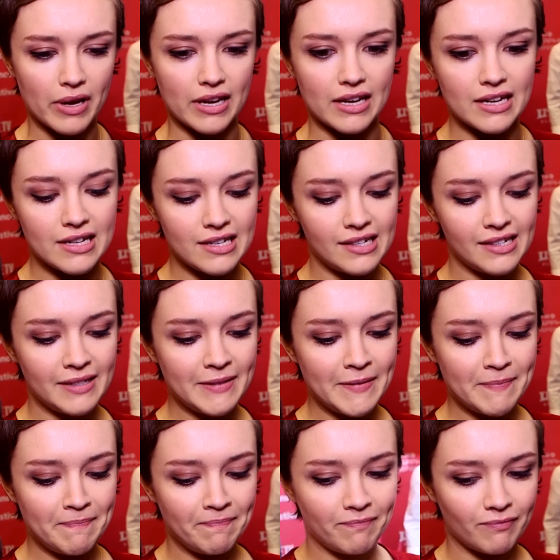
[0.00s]
And
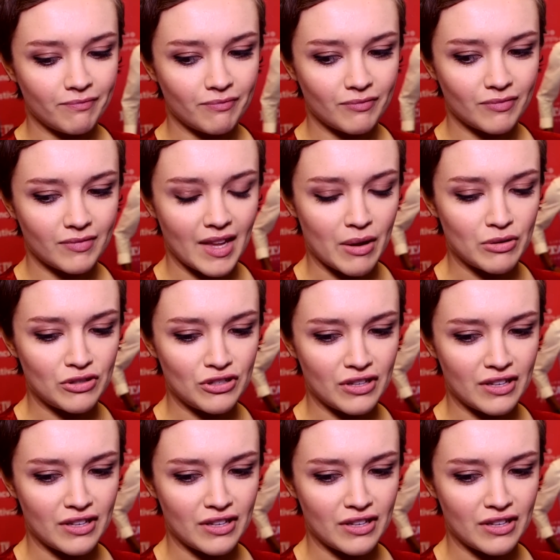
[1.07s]
it was